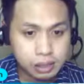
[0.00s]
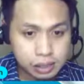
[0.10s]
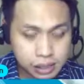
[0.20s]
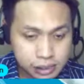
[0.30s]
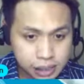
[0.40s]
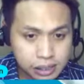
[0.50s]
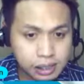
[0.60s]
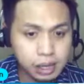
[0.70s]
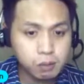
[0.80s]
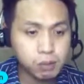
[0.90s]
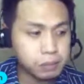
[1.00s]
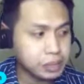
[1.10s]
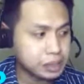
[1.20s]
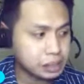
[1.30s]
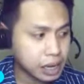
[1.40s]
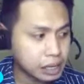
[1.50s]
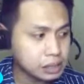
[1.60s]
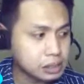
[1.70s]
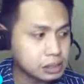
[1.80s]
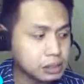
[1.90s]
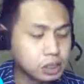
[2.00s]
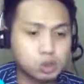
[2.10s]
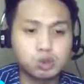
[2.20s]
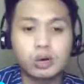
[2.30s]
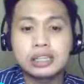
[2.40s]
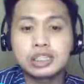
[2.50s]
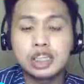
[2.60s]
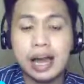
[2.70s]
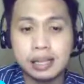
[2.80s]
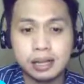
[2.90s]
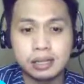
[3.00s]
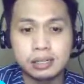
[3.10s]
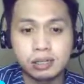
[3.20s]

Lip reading: the signal will be sent to a channel.